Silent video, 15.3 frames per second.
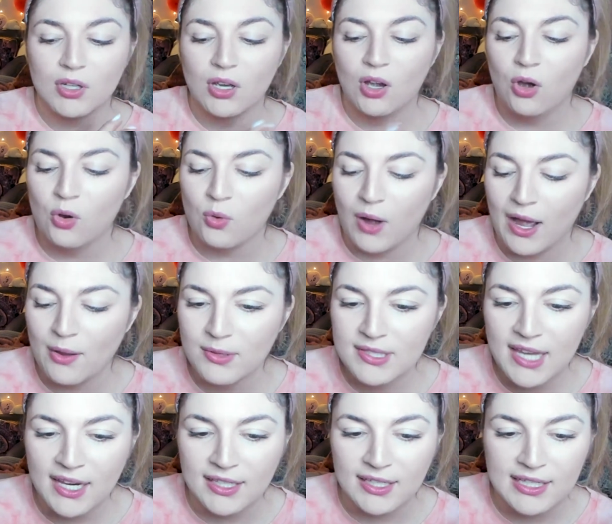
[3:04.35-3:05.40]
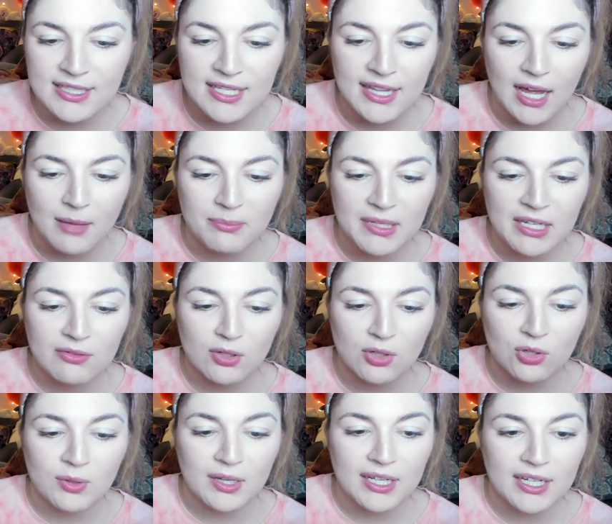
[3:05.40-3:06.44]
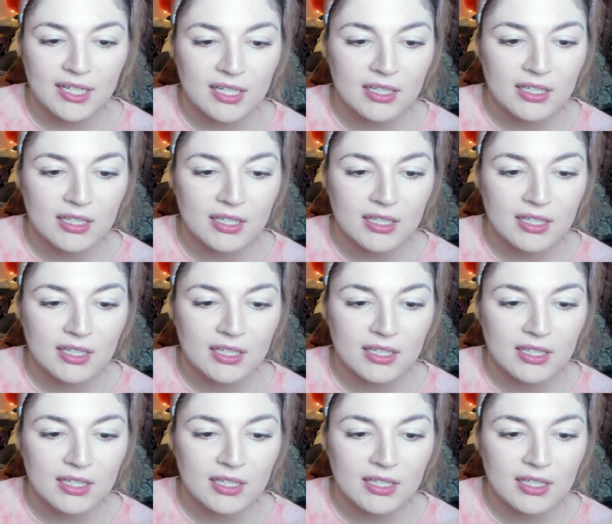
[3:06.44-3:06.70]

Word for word: Oh, I was getting into that beat real quick.